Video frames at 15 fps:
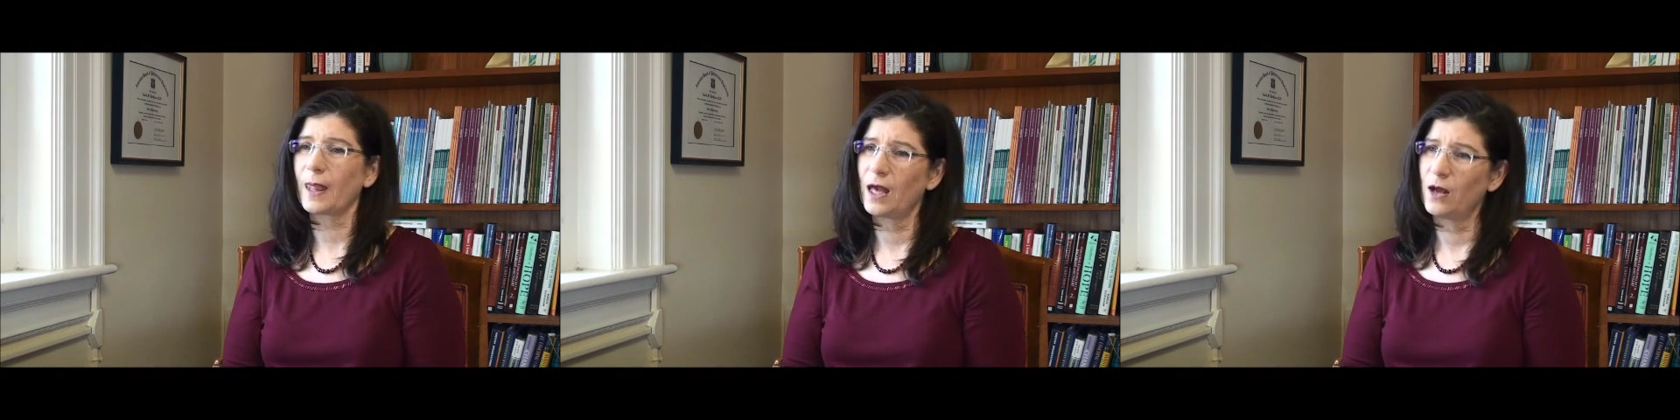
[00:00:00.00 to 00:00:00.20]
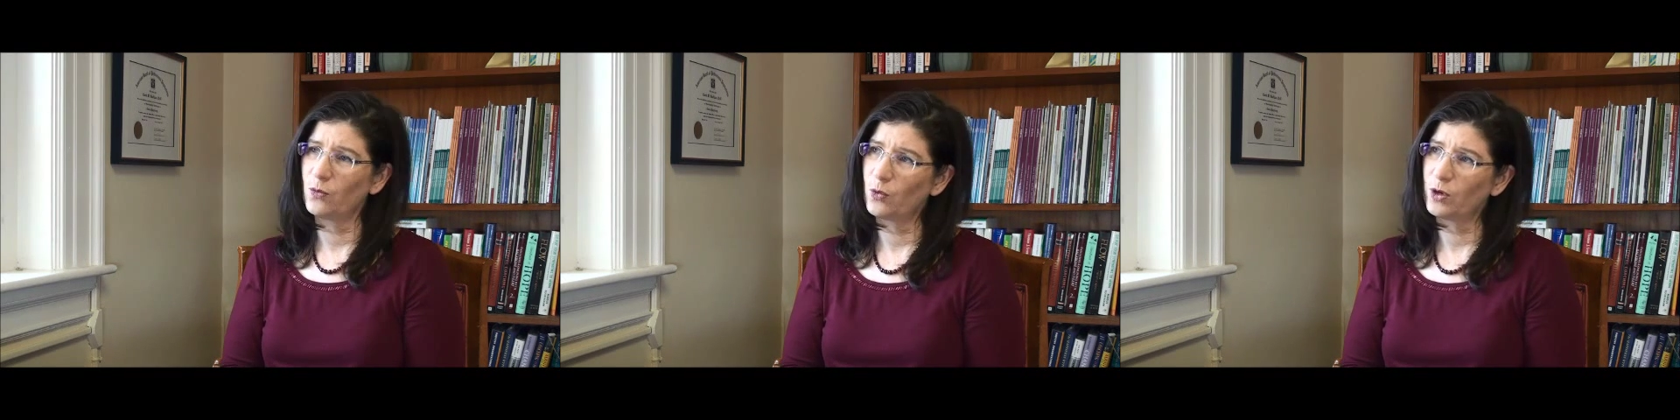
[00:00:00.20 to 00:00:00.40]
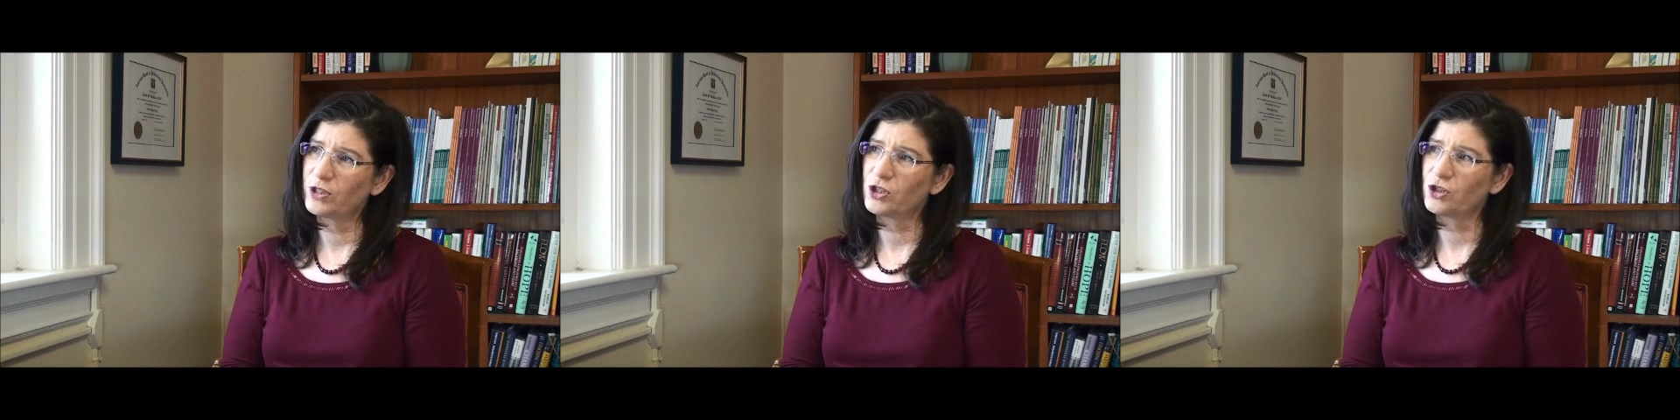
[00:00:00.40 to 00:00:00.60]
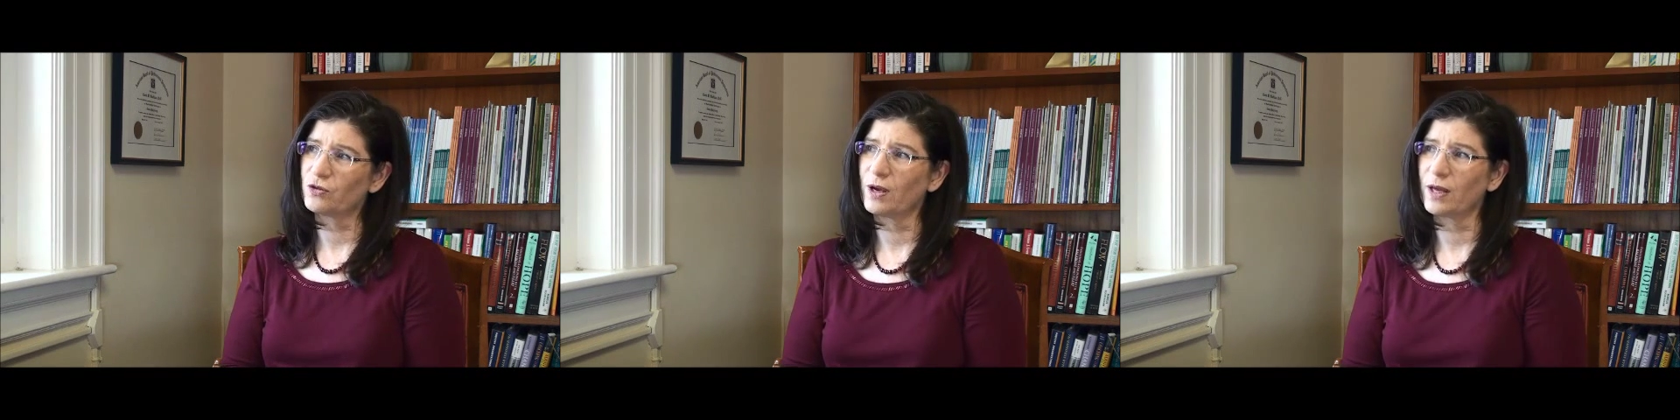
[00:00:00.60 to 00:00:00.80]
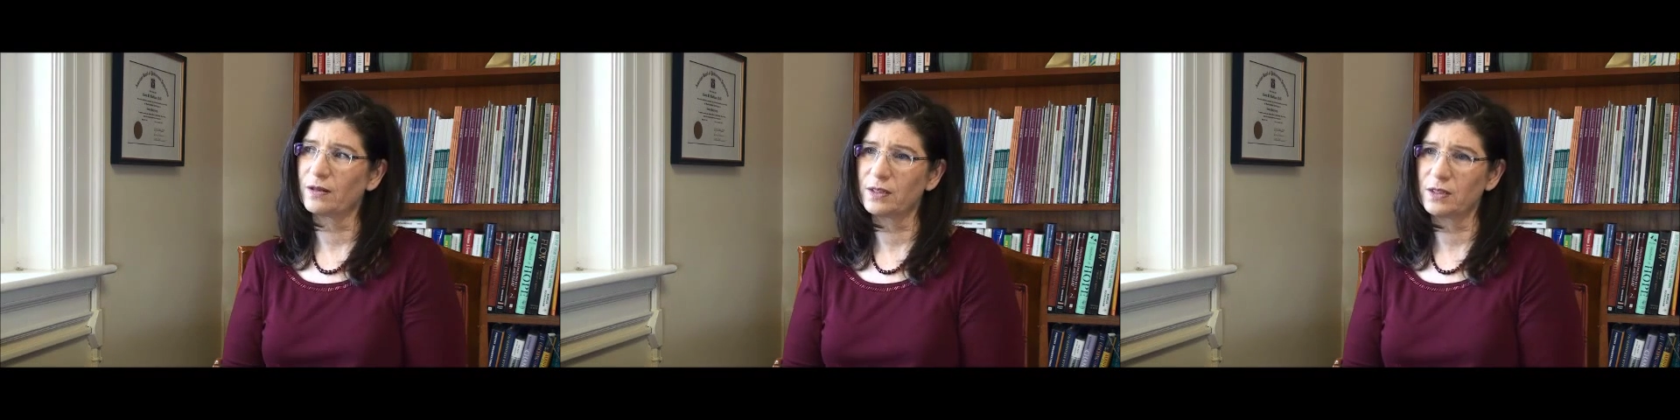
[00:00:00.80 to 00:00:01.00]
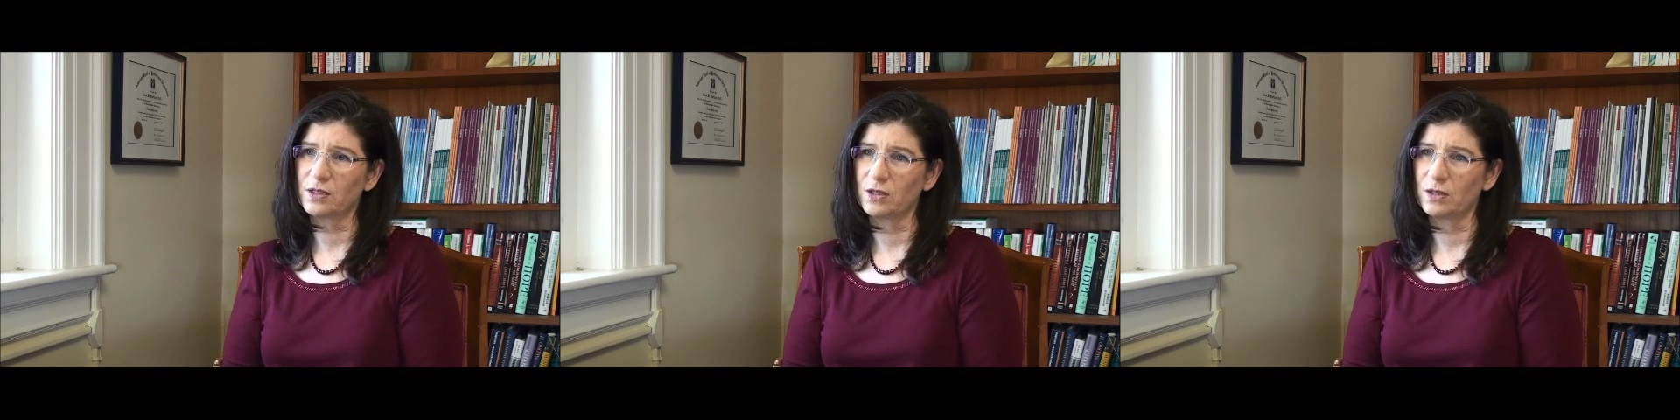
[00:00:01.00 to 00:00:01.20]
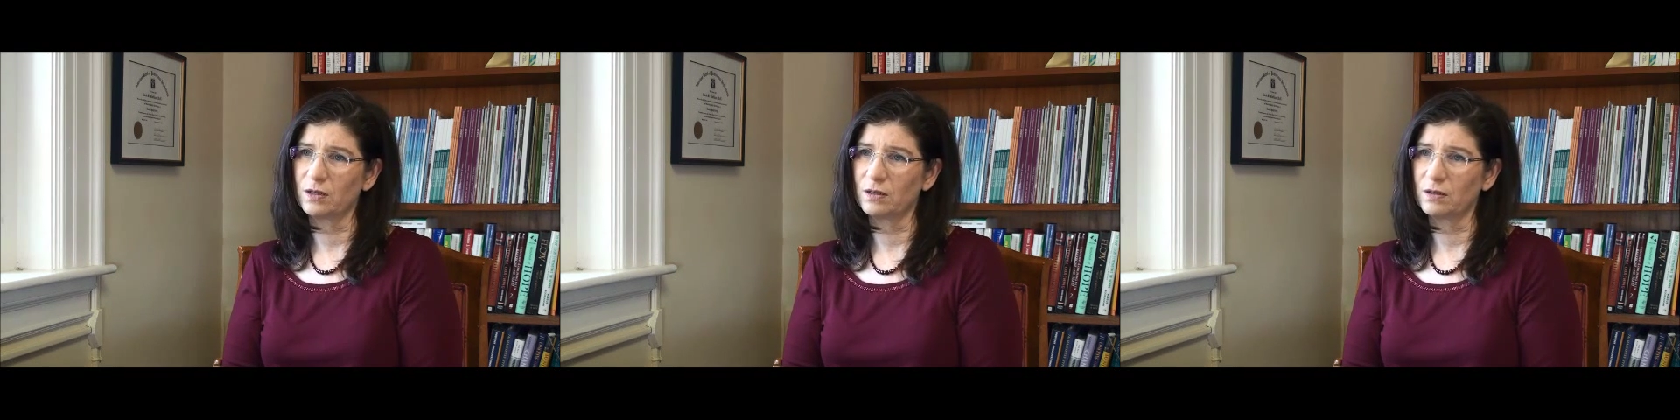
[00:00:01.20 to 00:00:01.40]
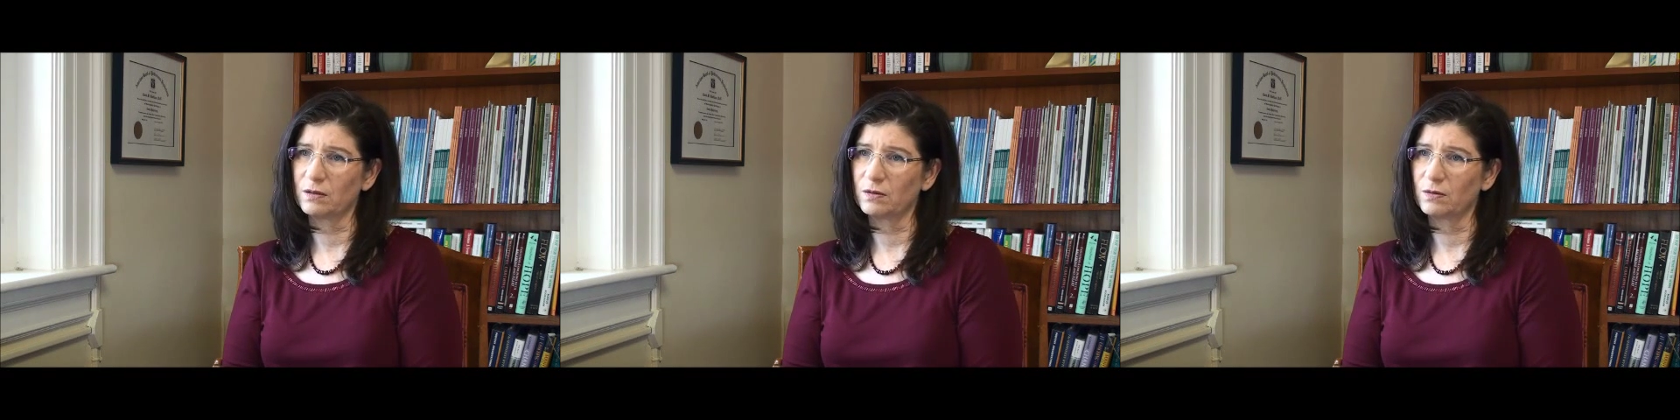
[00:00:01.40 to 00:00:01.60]
and what strengths
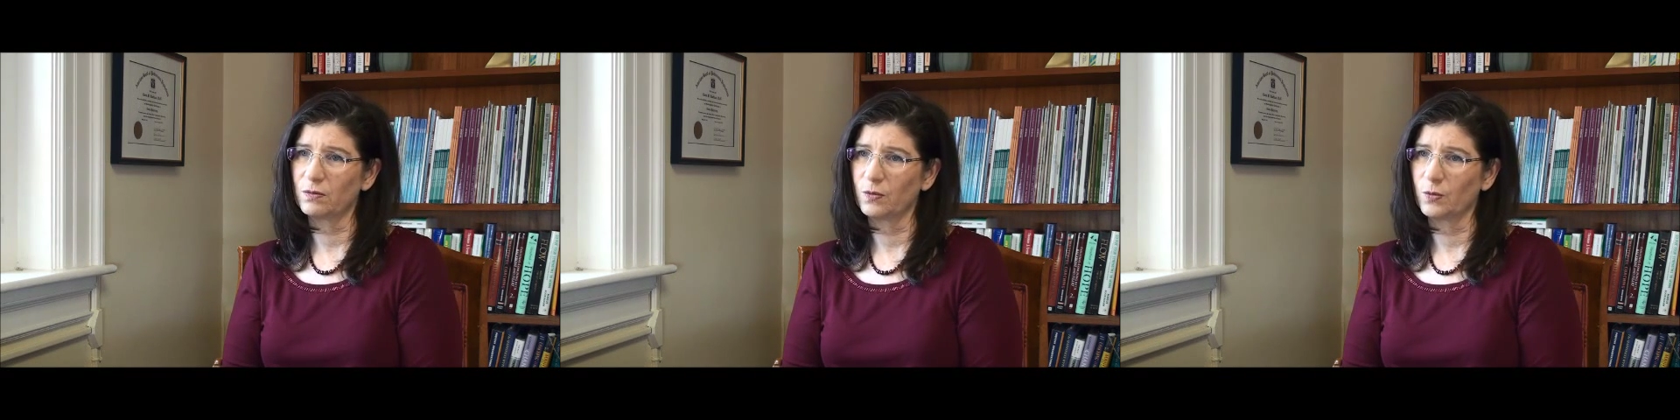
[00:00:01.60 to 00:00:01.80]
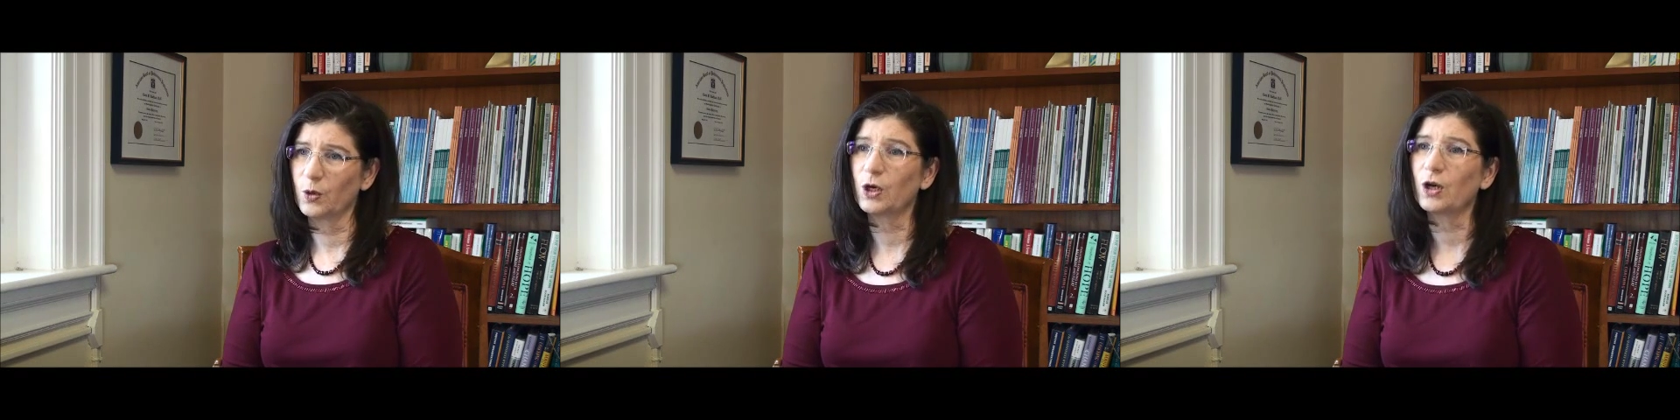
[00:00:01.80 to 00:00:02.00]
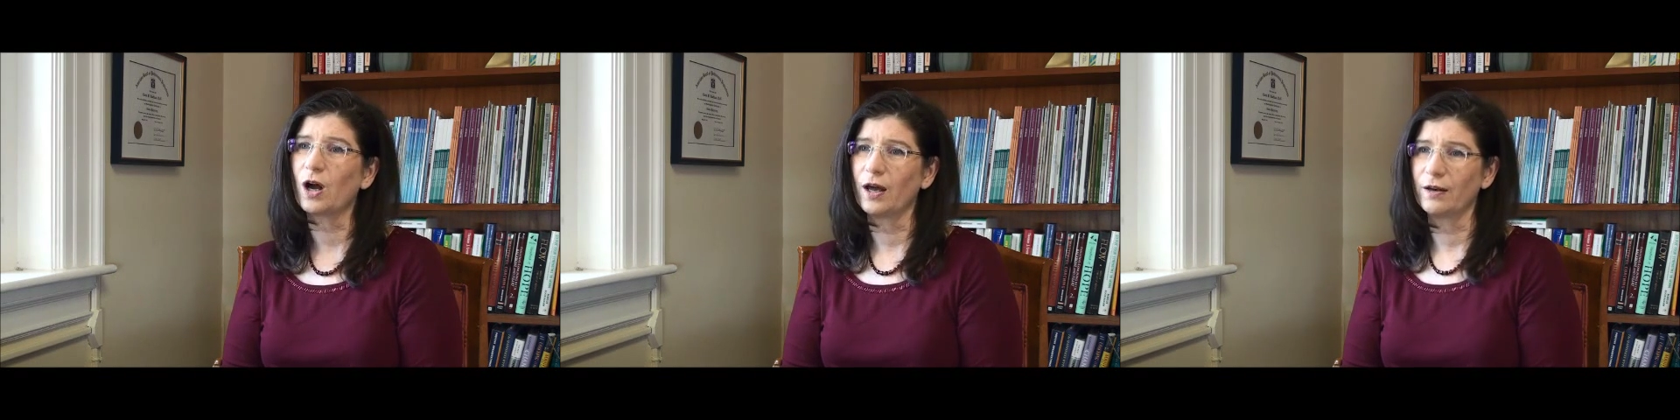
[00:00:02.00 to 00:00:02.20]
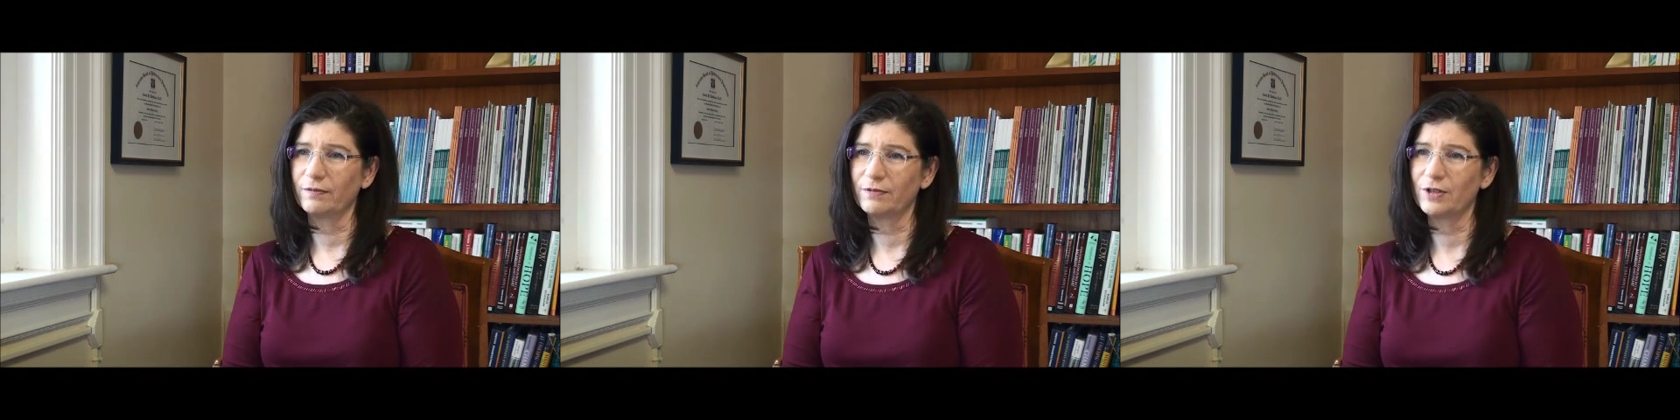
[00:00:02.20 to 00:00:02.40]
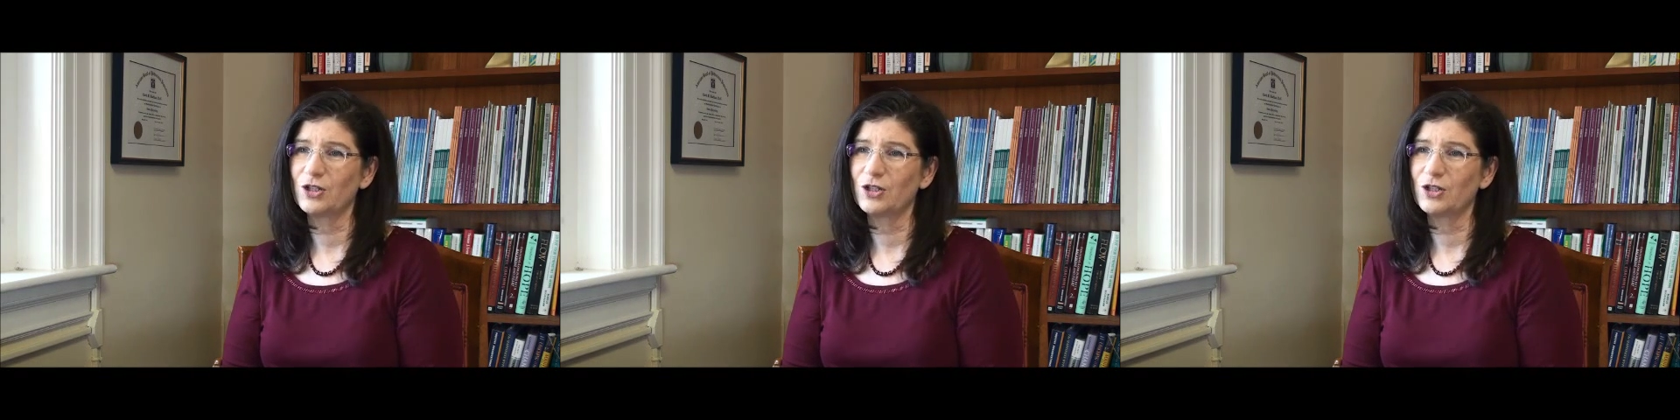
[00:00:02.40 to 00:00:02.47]
to work on.